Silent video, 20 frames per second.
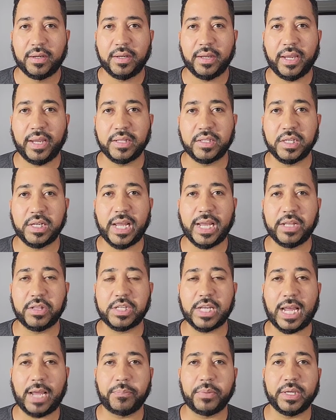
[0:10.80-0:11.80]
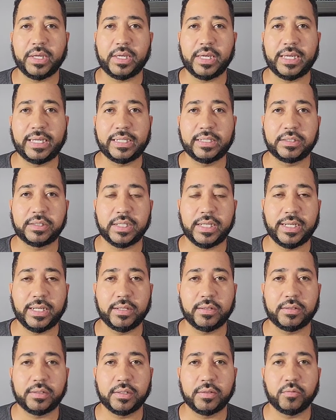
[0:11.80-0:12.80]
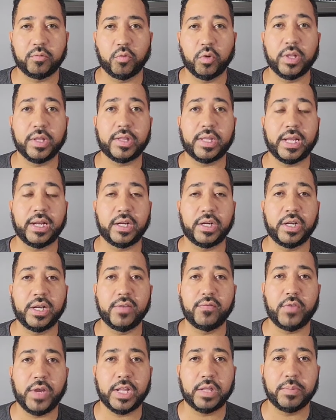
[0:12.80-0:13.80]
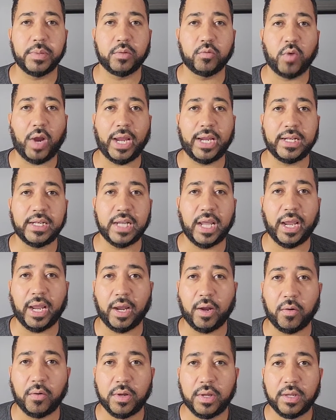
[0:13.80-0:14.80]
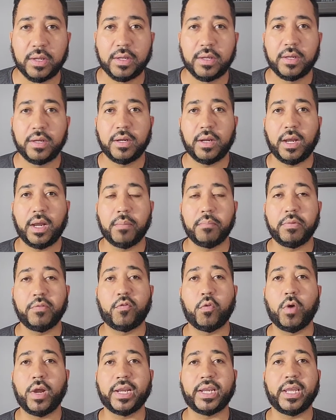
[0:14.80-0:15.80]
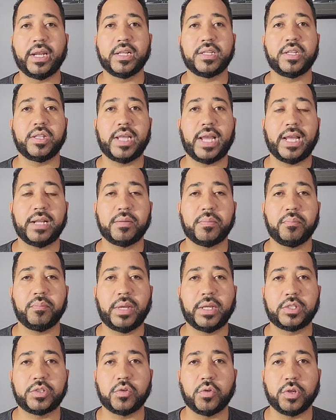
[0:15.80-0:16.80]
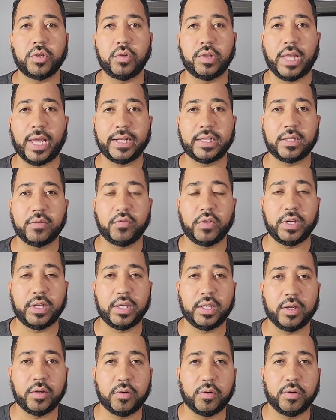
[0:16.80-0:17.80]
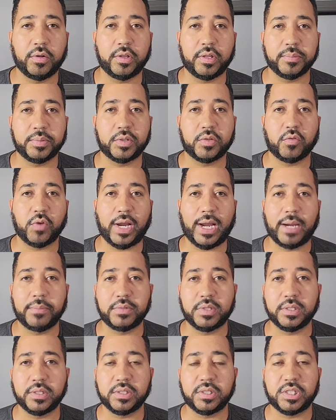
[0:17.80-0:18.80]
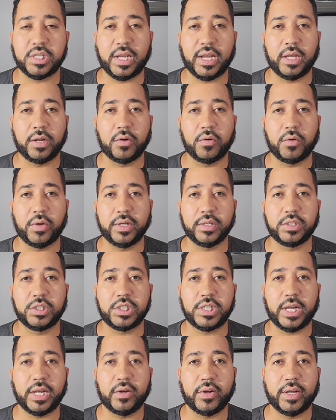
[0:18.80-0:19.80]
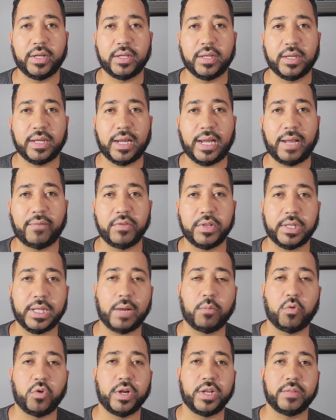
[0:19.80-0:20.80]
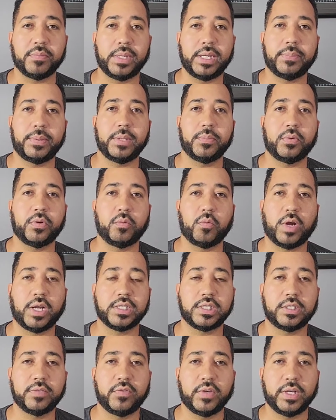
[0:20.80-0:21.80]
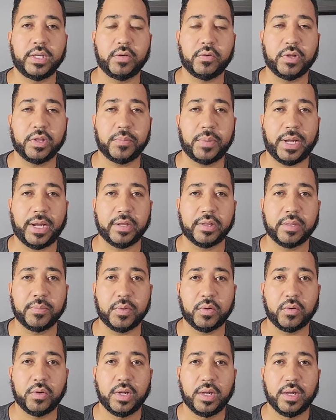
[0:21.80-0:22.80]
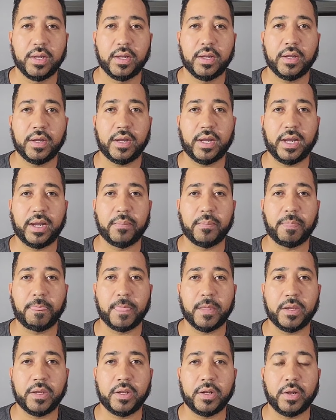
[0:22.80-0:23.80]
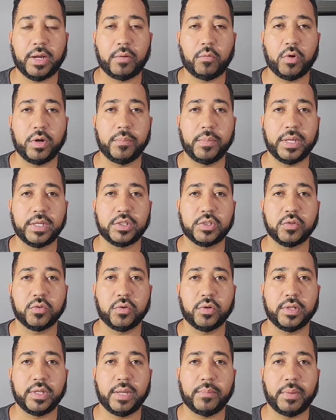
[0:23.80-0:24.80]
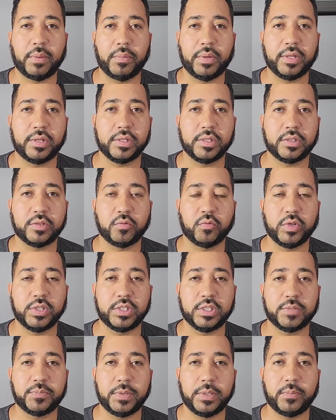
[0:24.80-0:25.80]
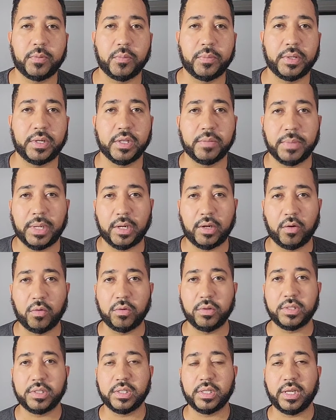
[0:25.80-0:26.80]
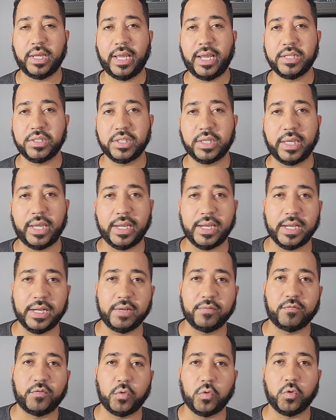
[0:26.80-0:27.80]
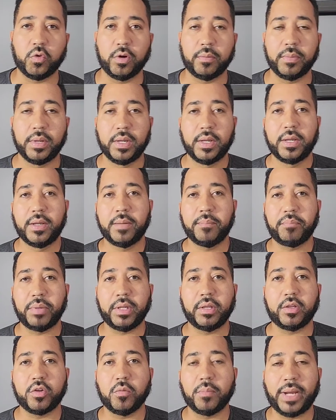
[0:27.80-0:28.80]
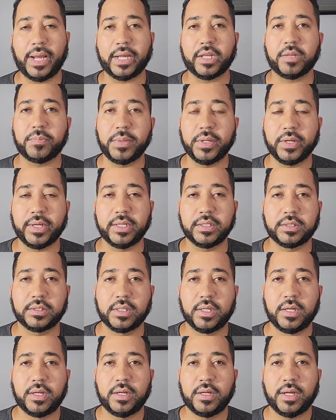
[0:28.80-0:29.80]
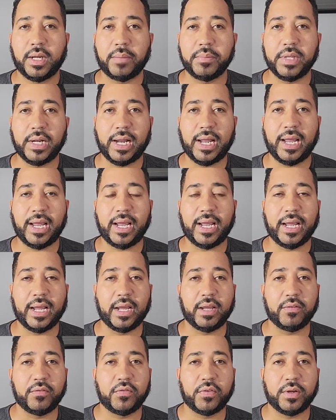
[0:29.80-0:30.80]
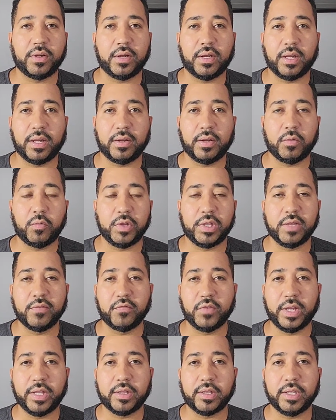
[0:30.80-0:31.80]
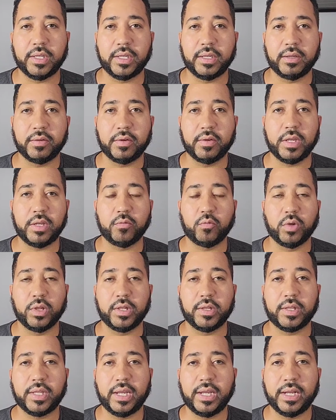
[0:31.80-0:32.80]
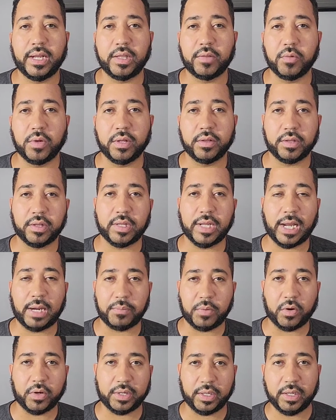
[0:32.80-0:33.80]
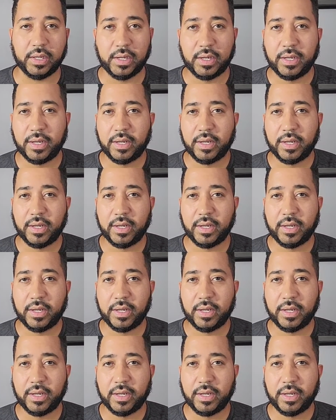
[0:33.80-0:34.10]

And today's topic is, is real estate a good investment right now? Um, before I get into that, make sure you like the video, subscribe to the channel, and share it. Obviously, I want as many people to watch the video as possible. Um, you know, I want to make sure that my message reaches people because my goal is to educate and inform based on my experience um, that I have uh, with investing in real estate as well as the stock market.